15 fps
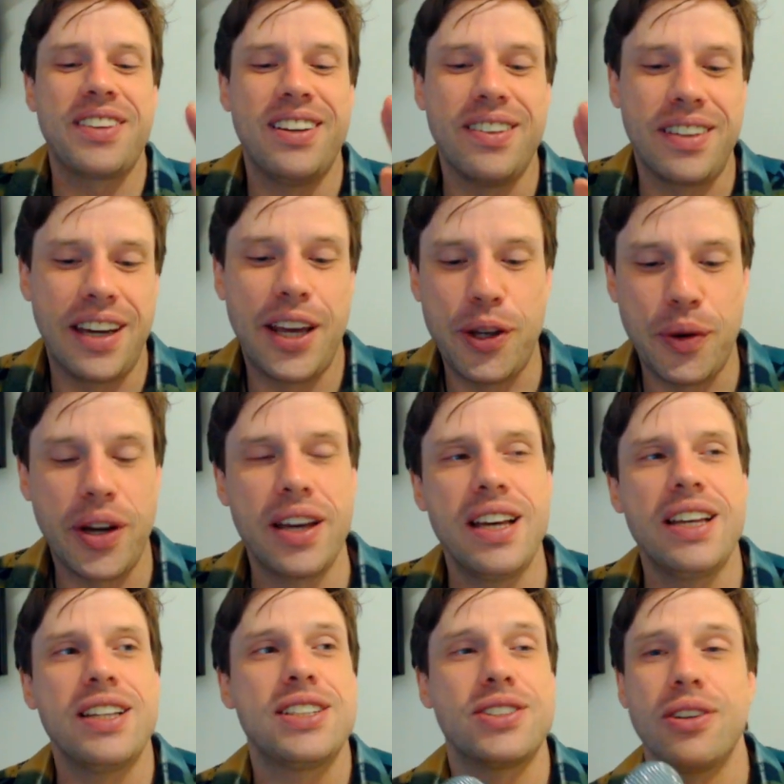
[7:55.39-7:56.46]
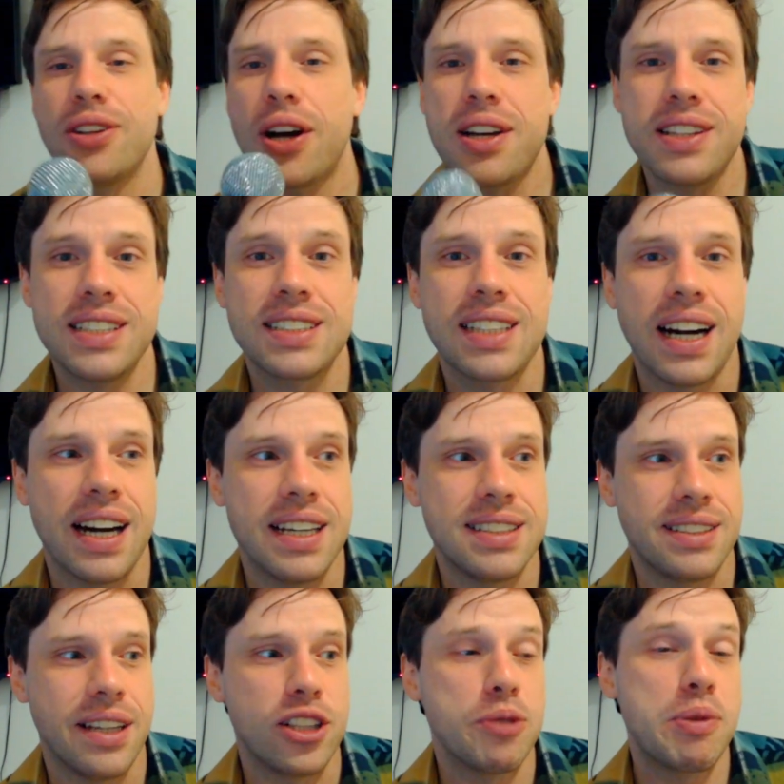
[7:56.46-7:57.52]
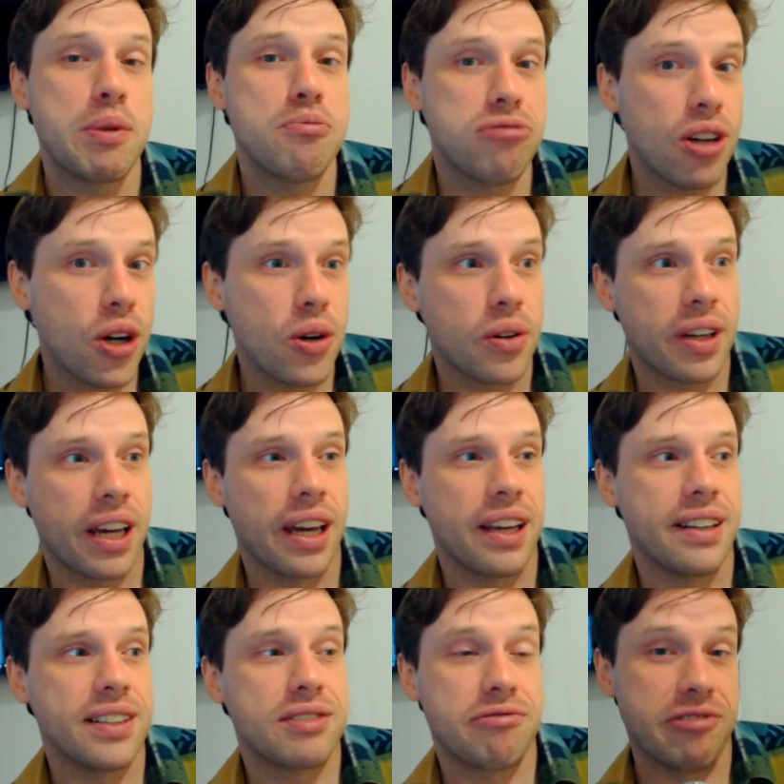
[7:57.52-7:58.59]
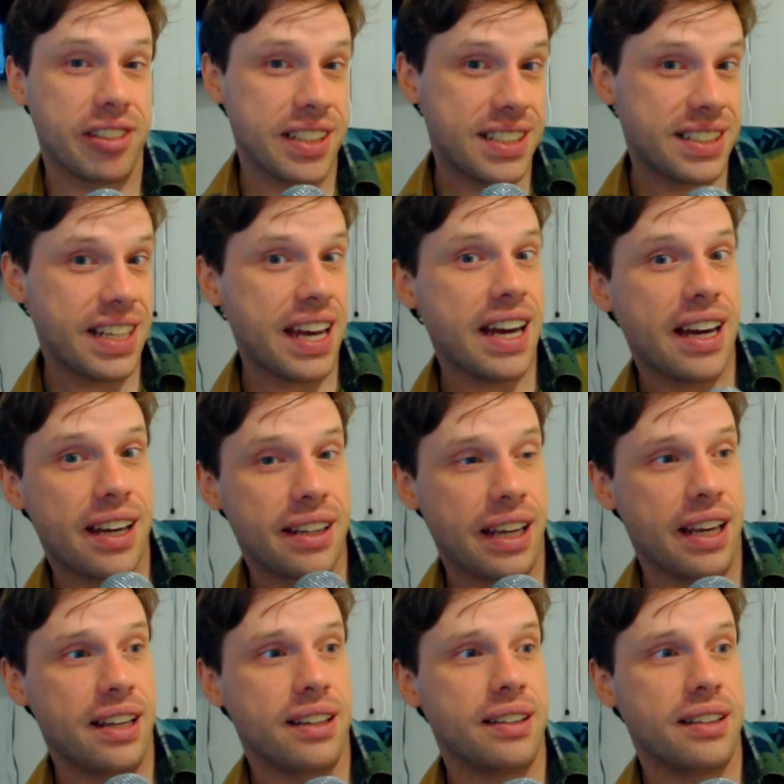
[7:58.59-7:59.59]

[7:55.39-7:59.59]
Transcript: Okay, anyway, so a lot of these guys tend to be broke, and it's really sad. And